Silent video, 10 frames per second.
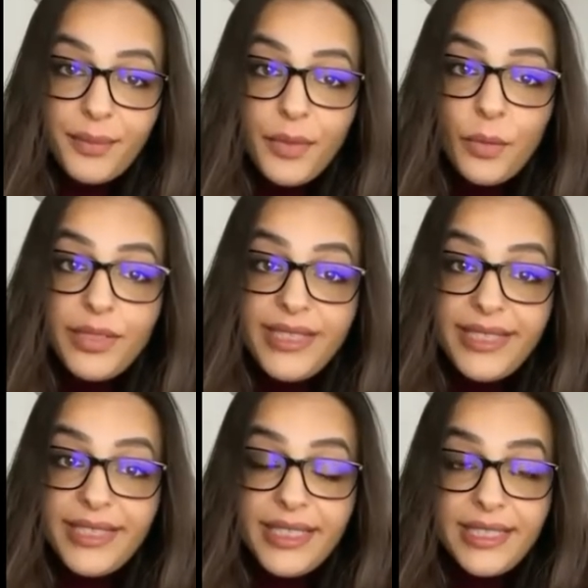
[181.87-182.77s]
We
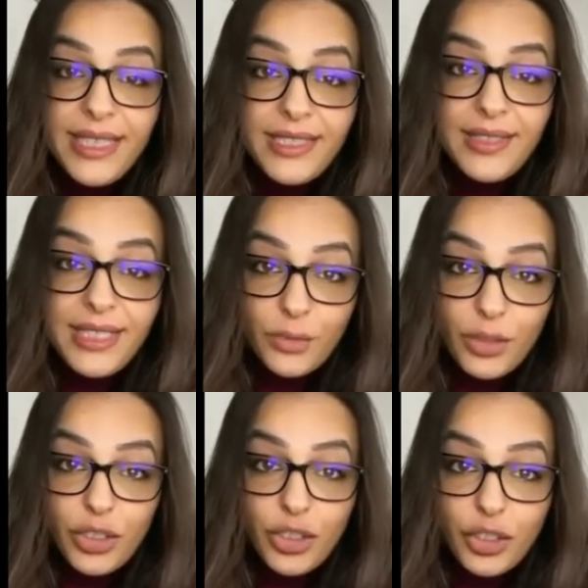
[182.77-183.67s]
then successfully
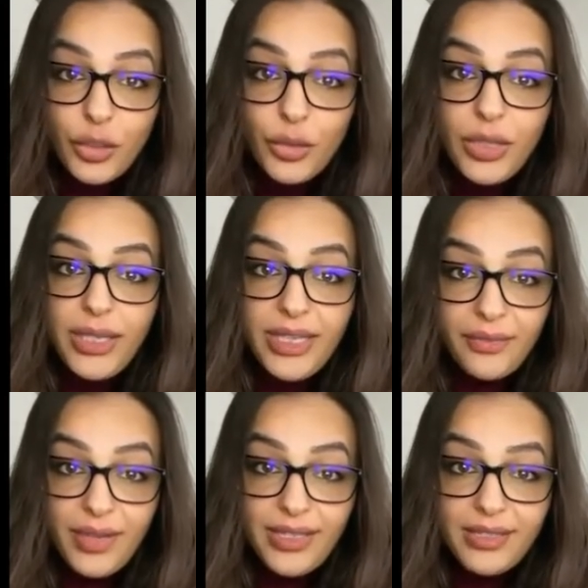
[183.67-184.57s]
switched to the
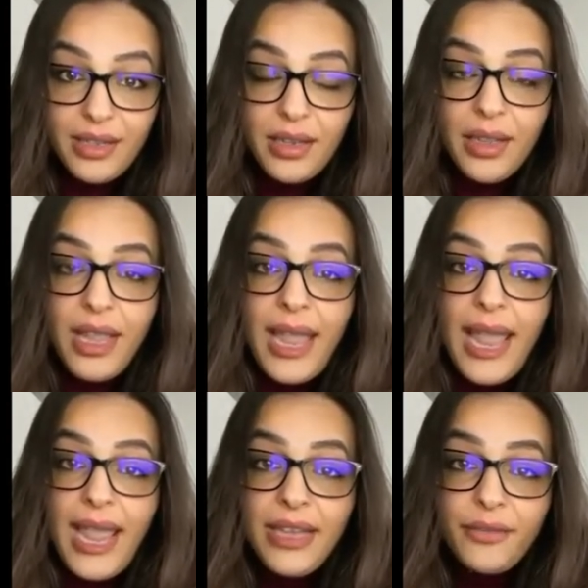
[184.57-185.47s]
innovator,
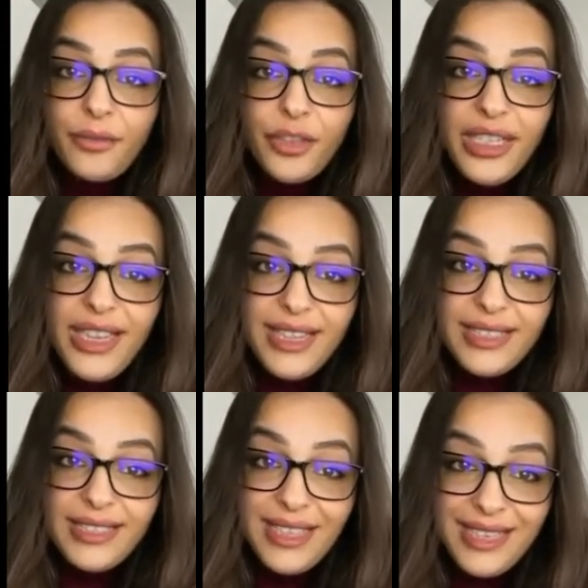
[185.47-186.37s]
and 3
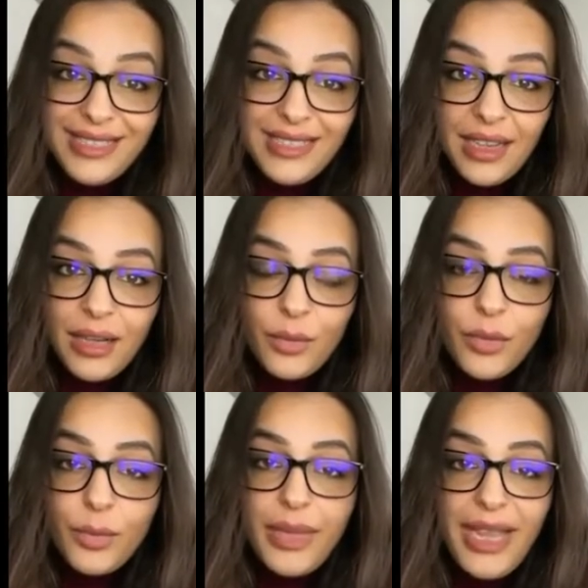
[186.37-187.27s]
years later, we
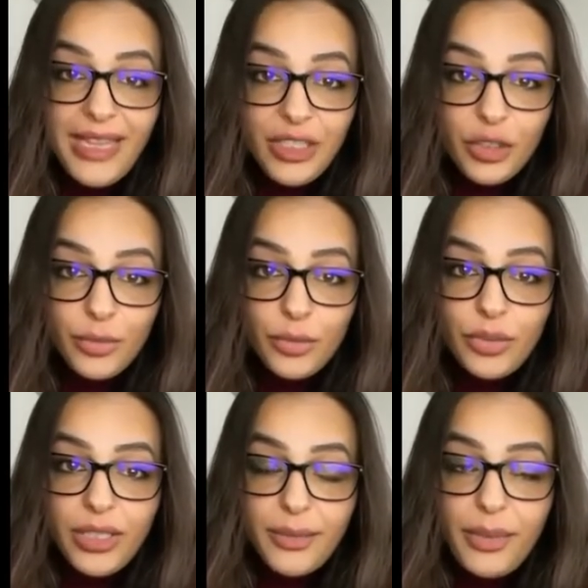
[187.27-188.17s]
will be eligible
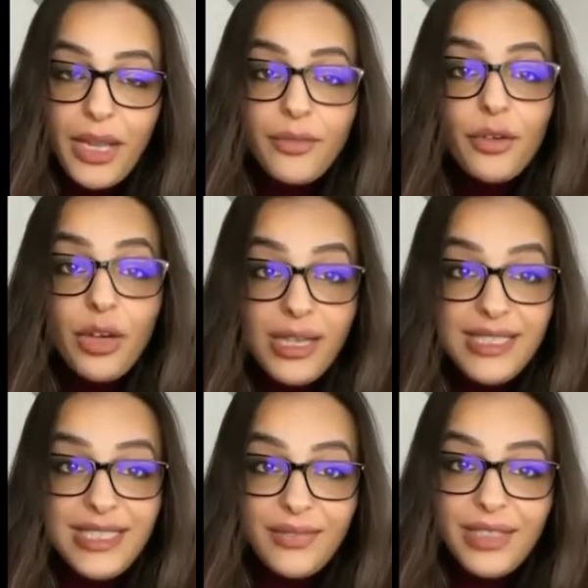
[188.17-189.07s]
to apply for our
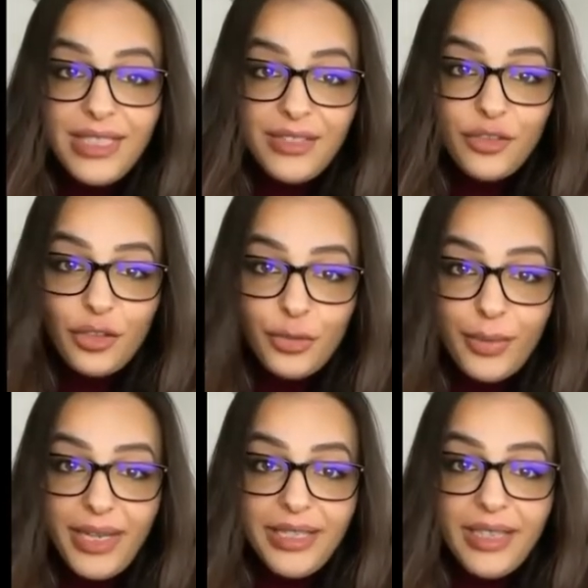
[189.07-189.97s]
indefinite leave to
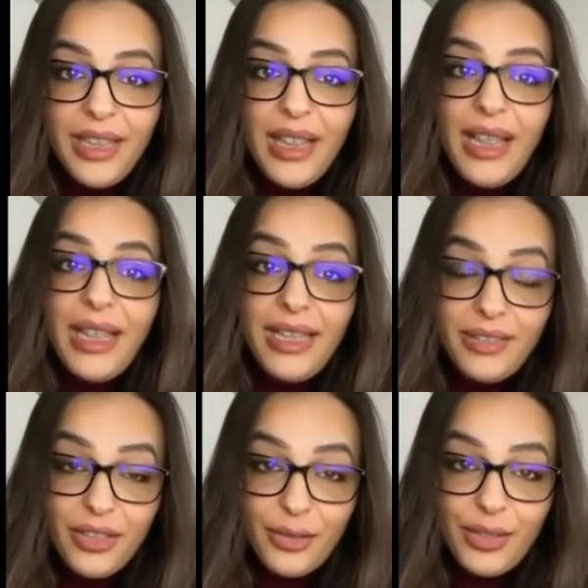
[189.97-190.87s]
remain in
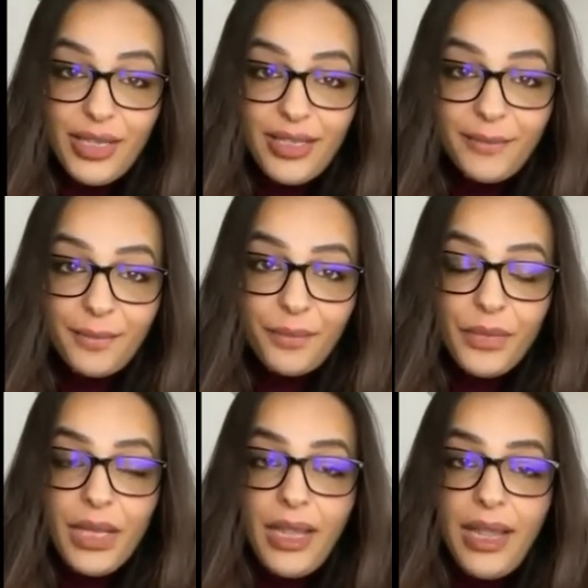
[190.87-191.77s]
the UK.
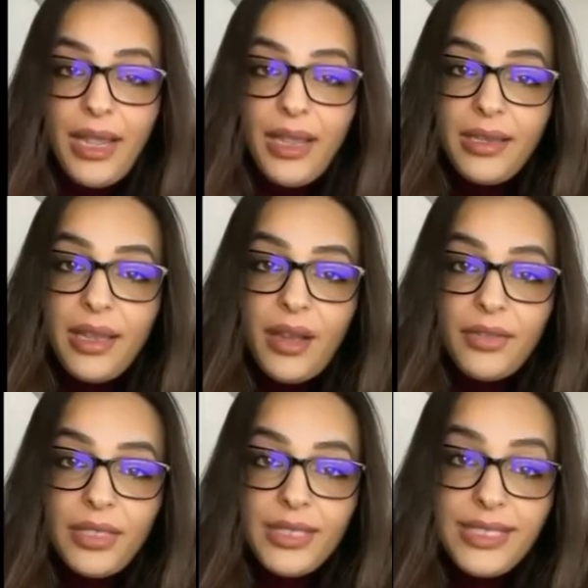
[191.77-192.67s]
And
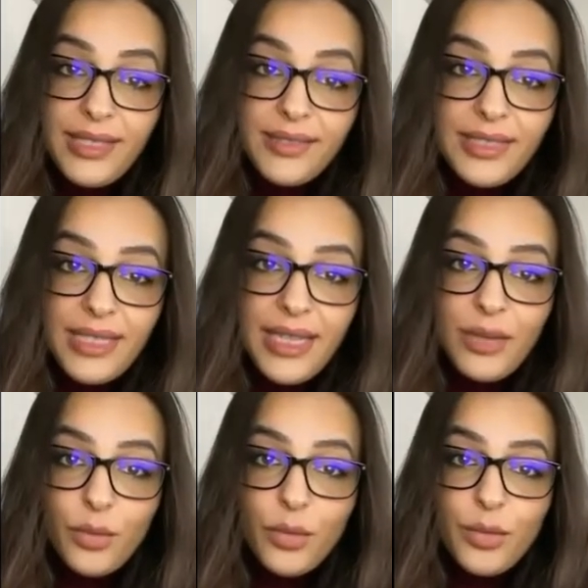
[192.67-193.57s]
after the 6th year,
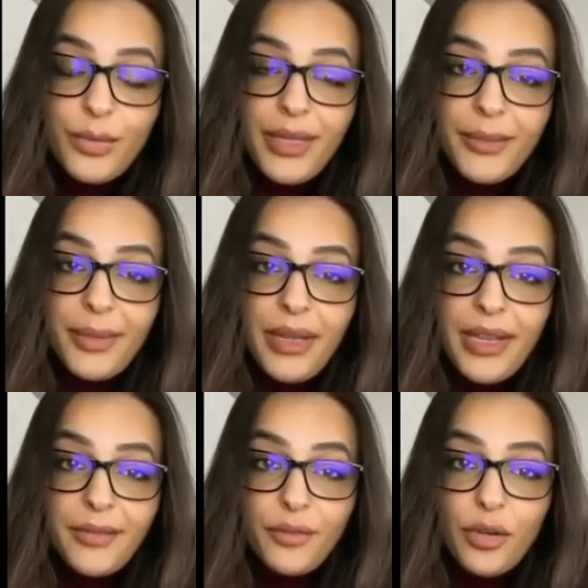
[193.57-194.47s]
we will be
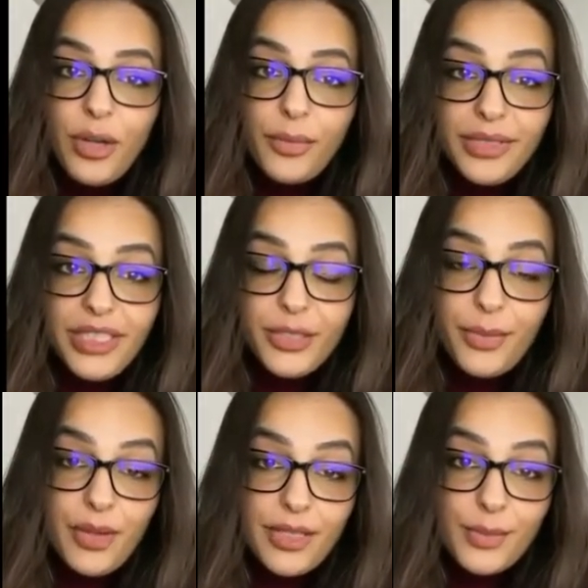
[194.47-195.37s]
applying for our British
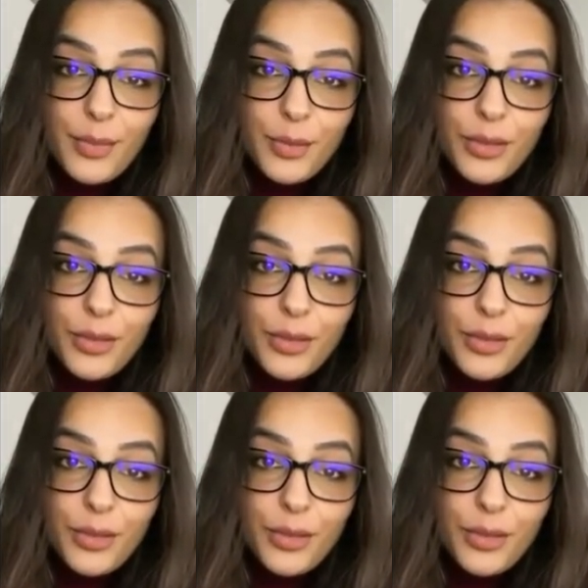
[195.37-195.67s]
passport.